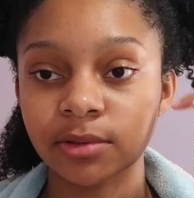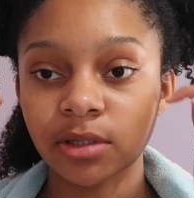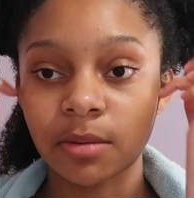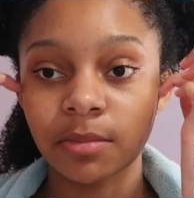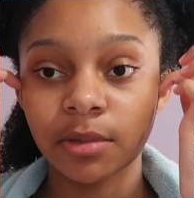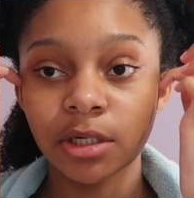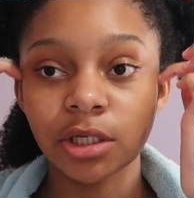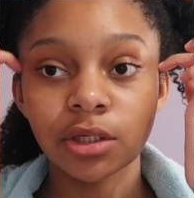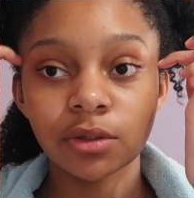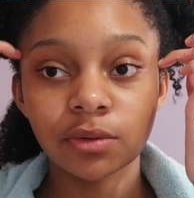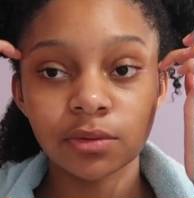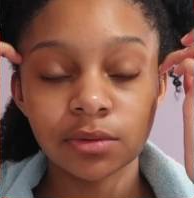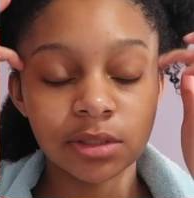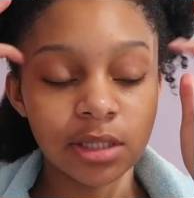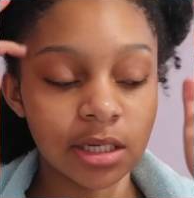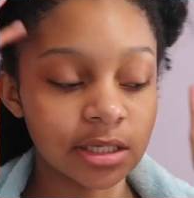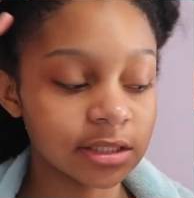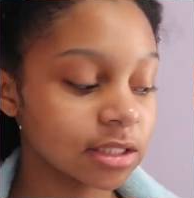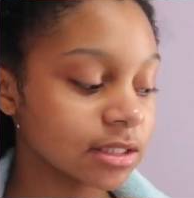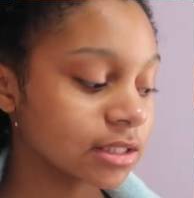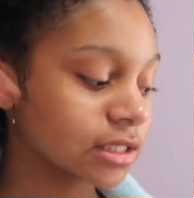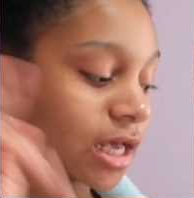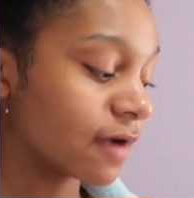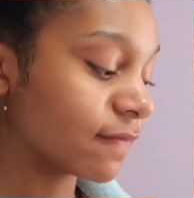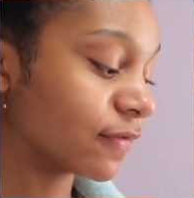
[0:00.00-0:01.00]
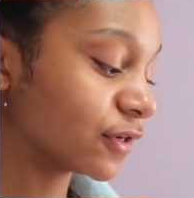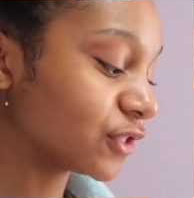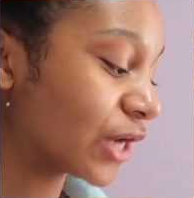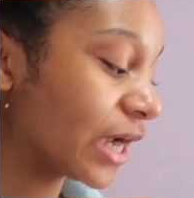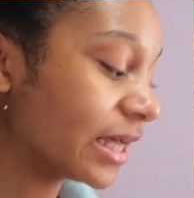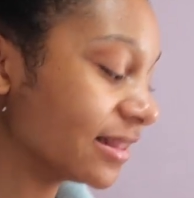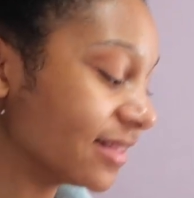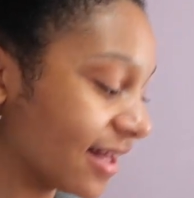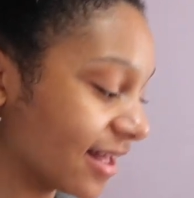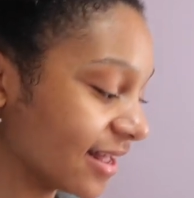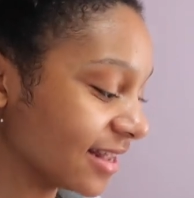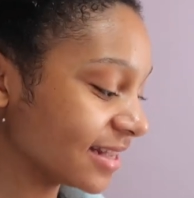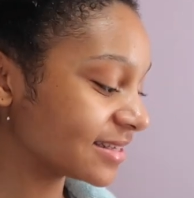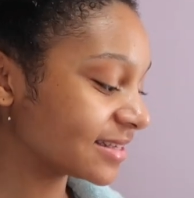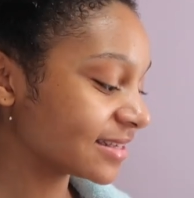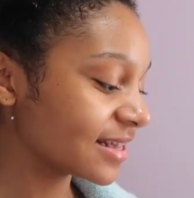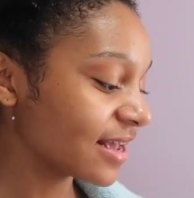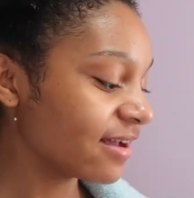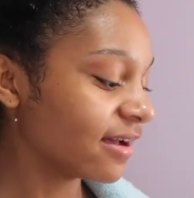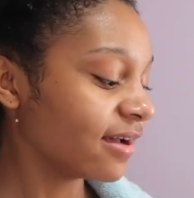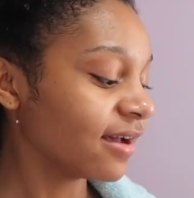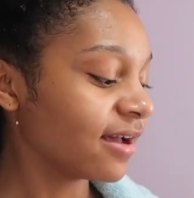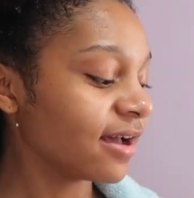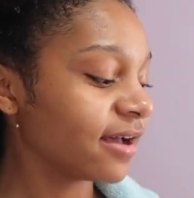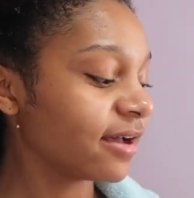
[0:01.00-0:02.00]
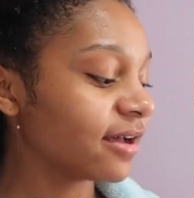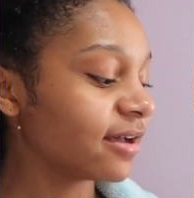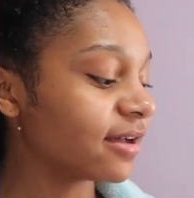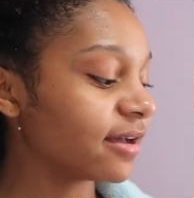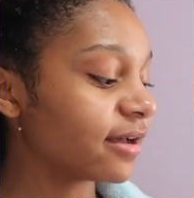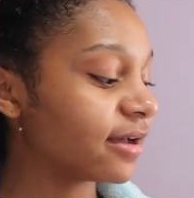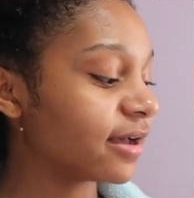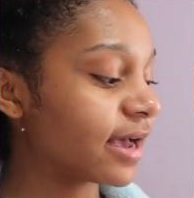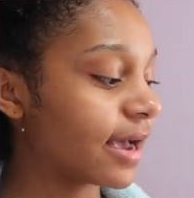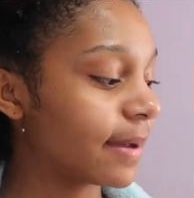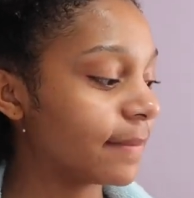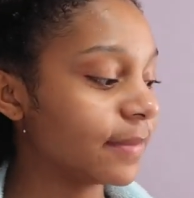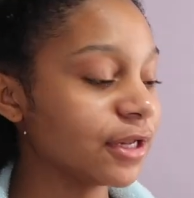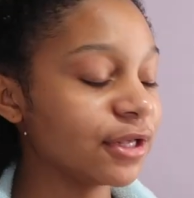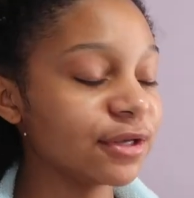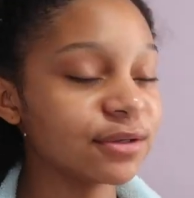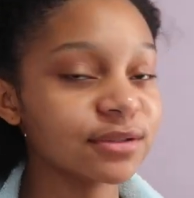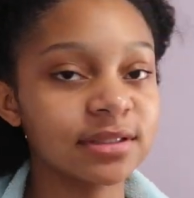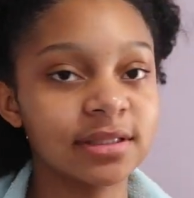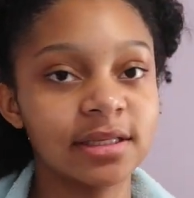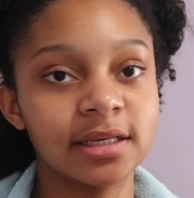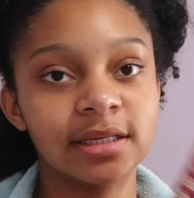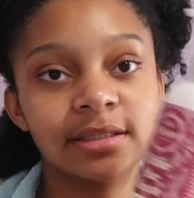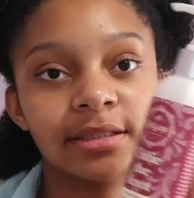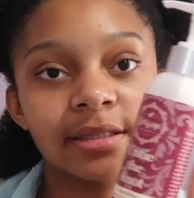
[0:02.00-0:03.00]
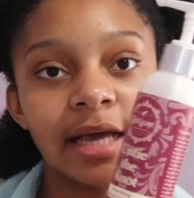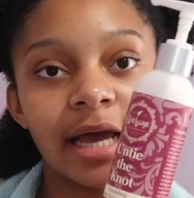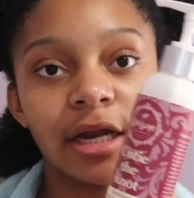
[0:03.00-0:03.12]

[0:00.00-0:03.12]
So I'm gonna use Discover Tray Lux. I'm going to use this.